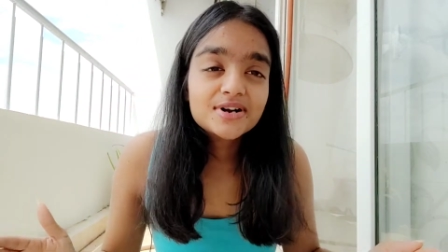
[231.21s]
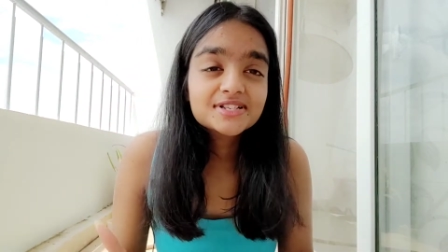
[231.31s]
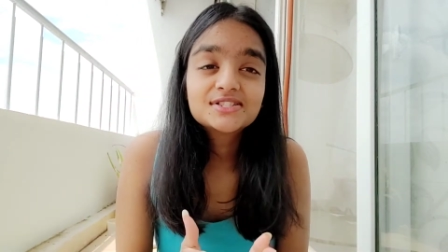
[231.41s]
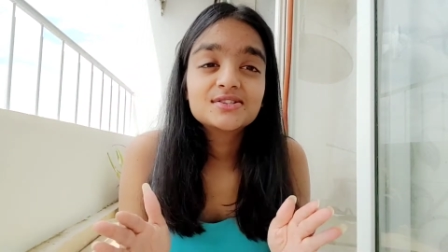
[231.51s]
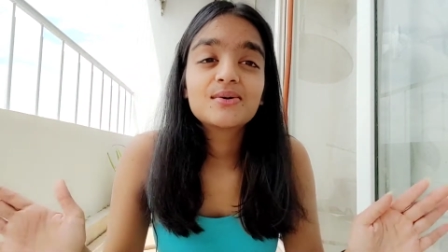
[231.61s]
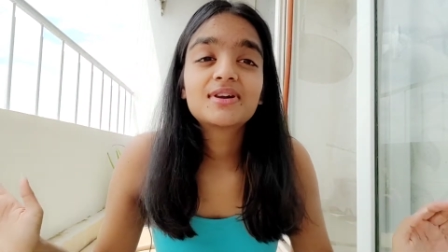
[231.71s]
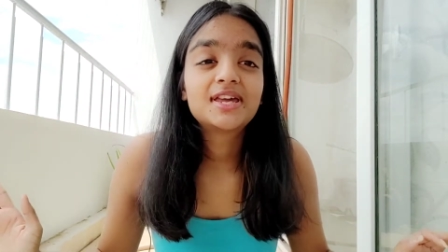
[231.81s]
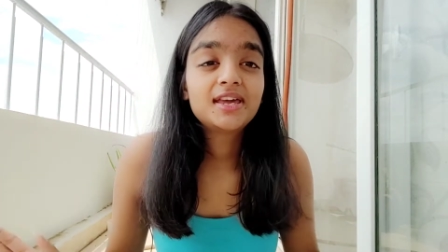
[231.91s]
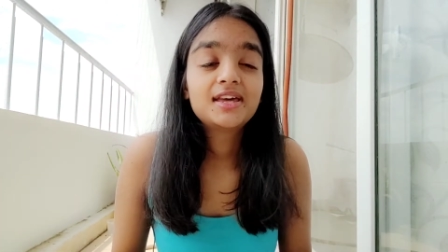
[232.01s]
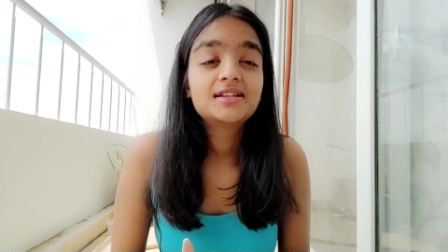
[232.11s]
It's
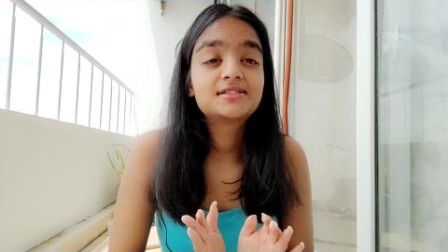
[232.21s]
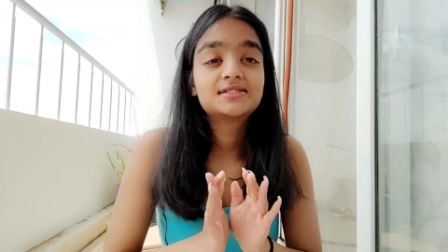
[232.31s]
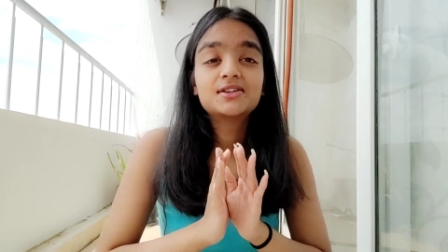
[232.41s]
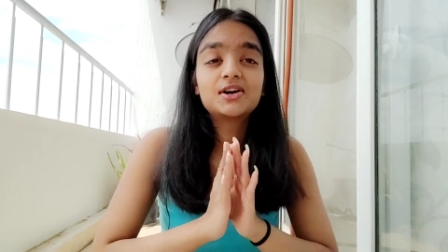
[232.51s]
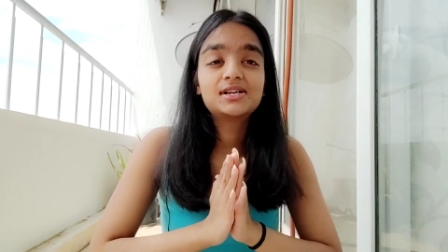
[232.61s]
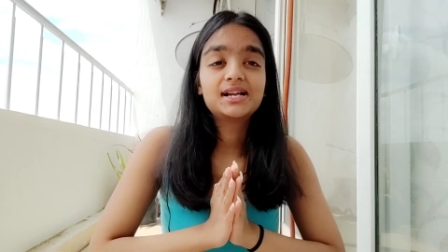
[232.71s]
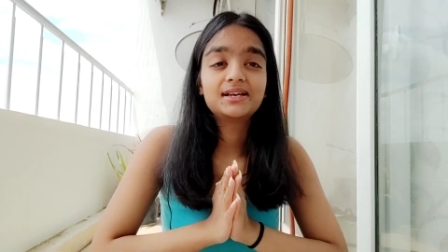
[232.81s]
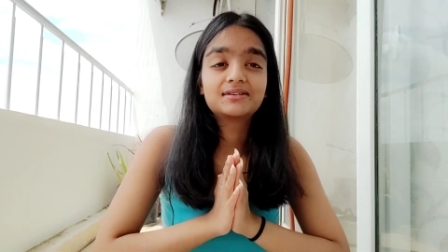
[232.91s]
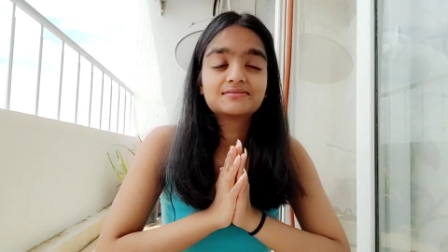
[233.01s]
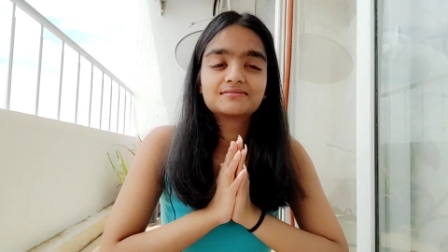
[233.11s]
okay. It's not
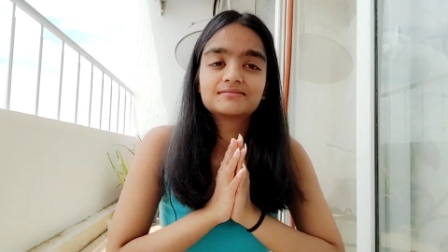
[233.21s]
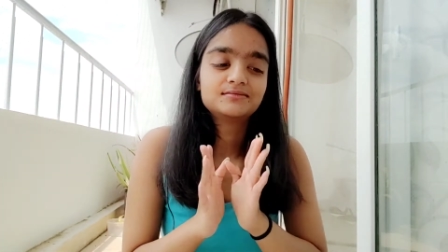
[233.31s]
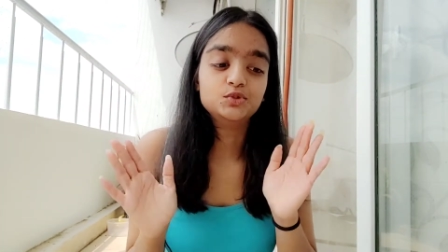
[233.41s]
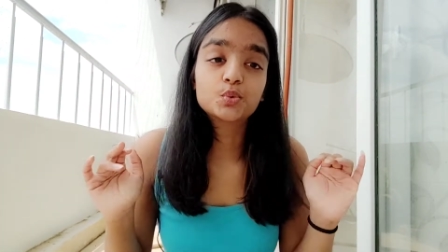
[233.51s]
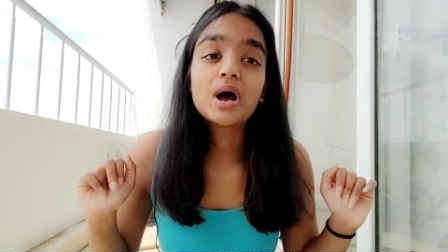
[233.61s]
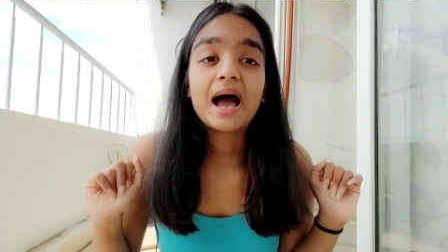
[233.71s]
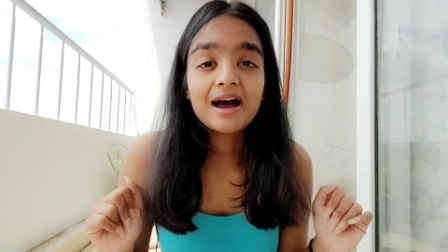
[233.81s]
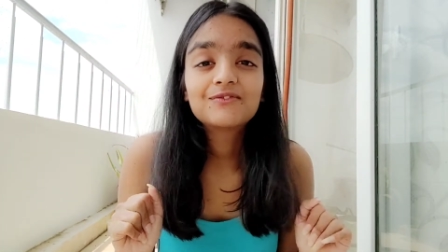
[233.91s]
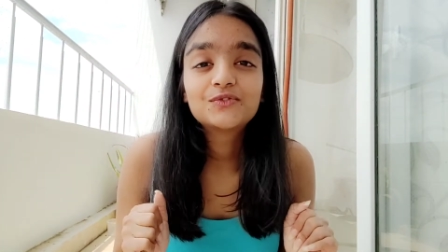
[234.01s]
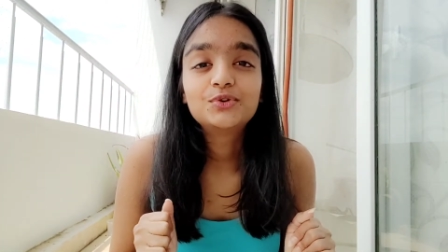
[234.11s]
like you
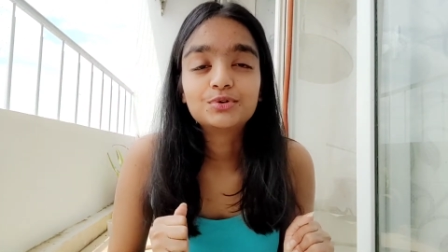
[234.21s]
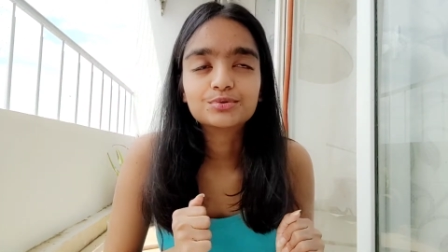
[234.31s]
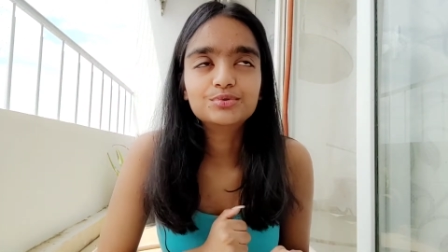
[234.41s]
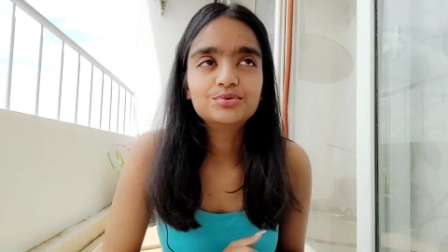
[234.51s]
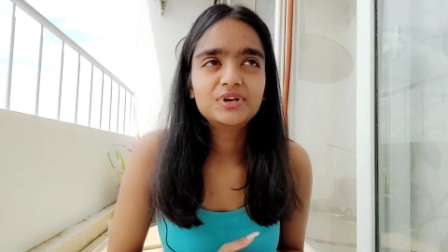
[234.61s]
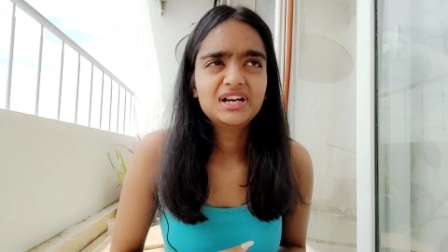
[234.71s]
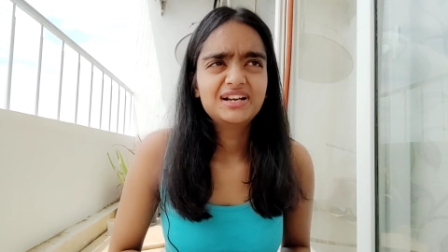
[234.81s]
have to.